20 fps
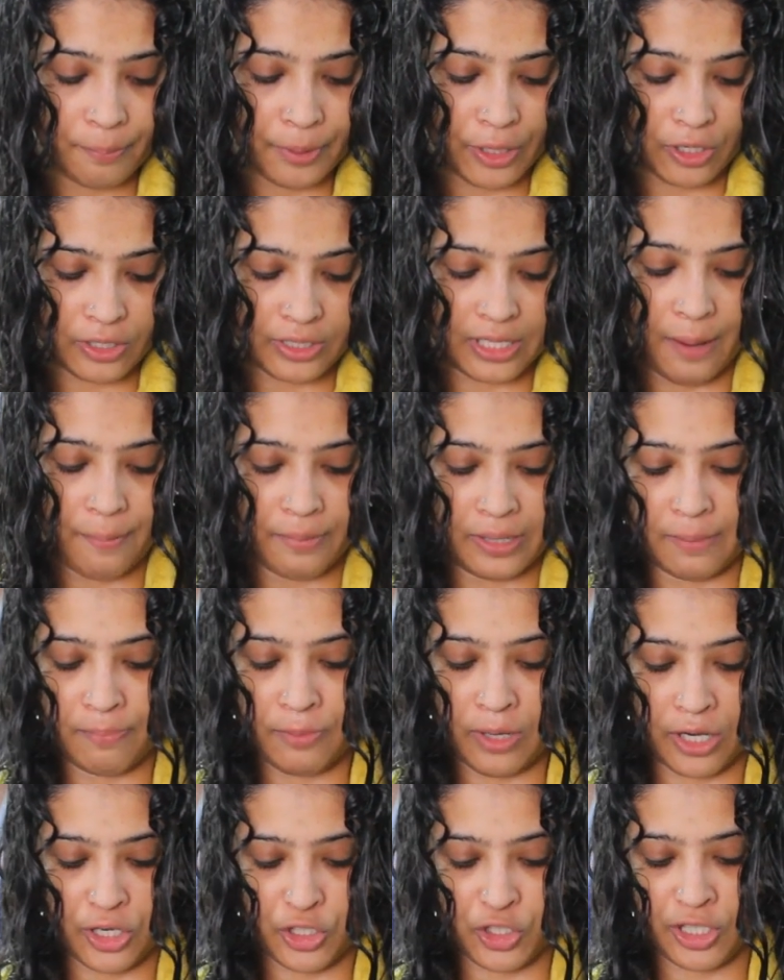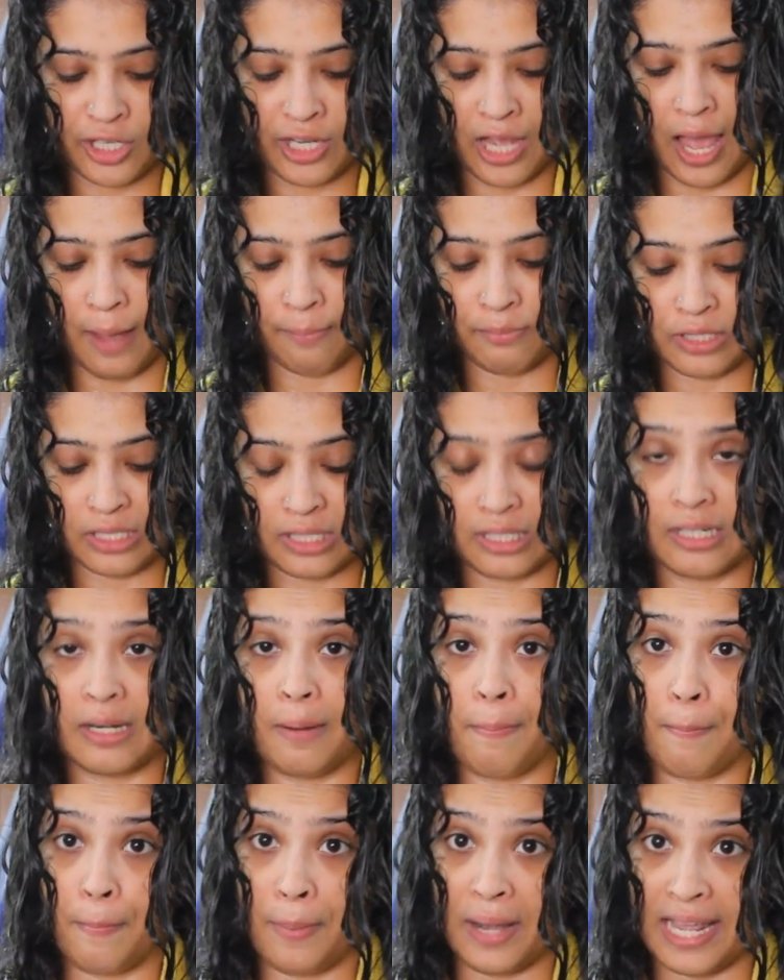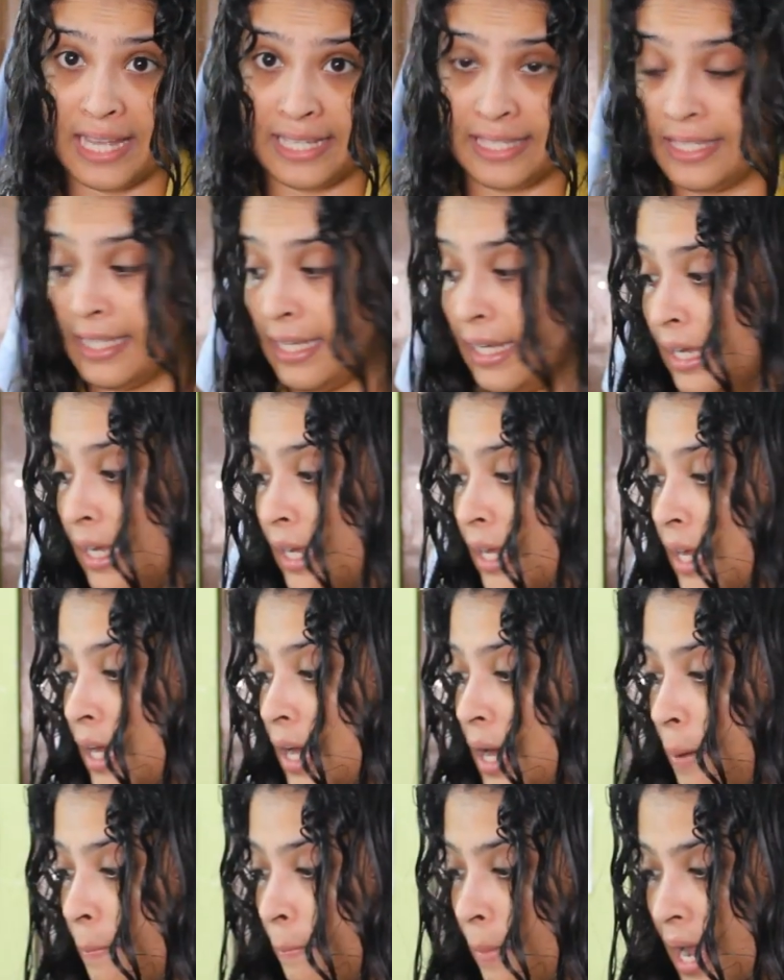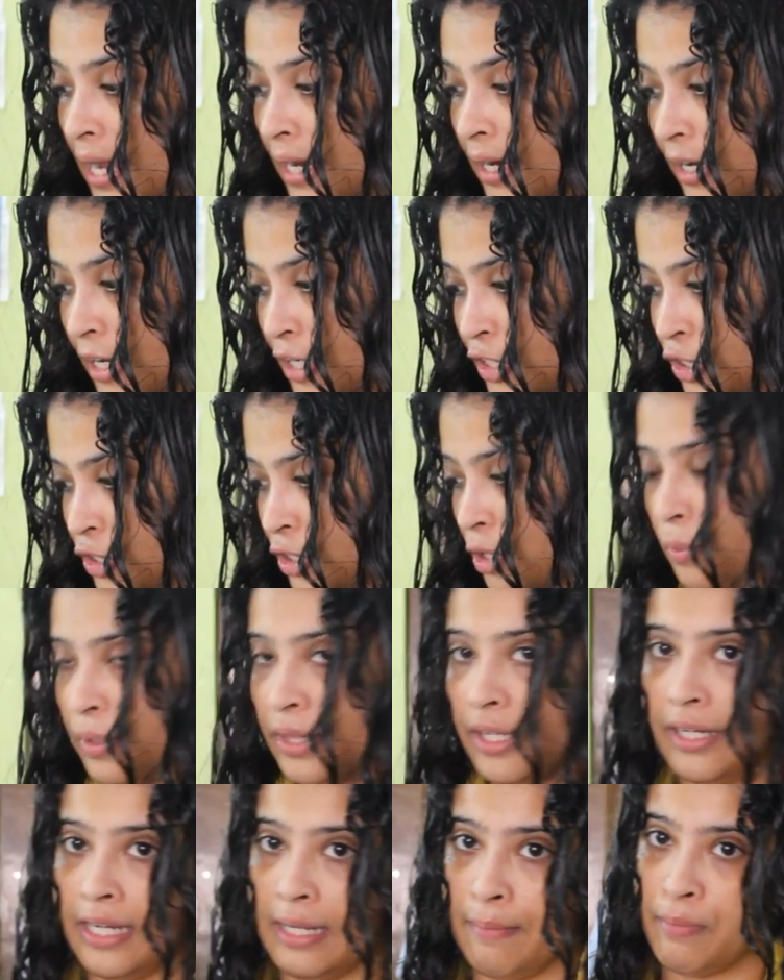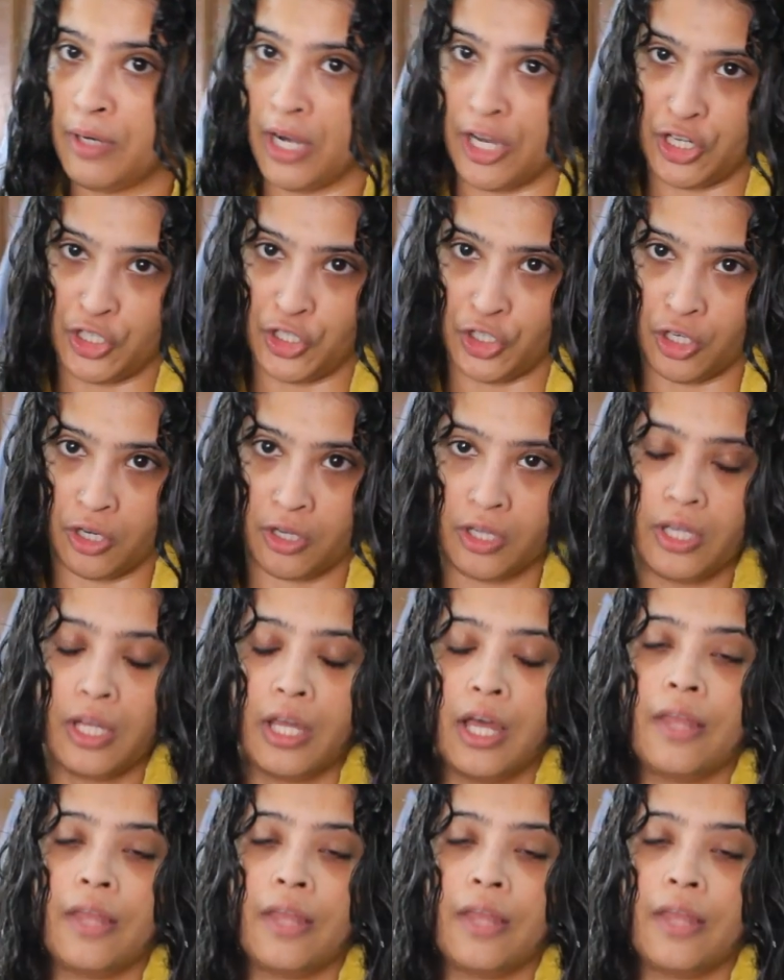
Because I'm deep conditioning, I'm just replacing my conditioner with a deep conditioner.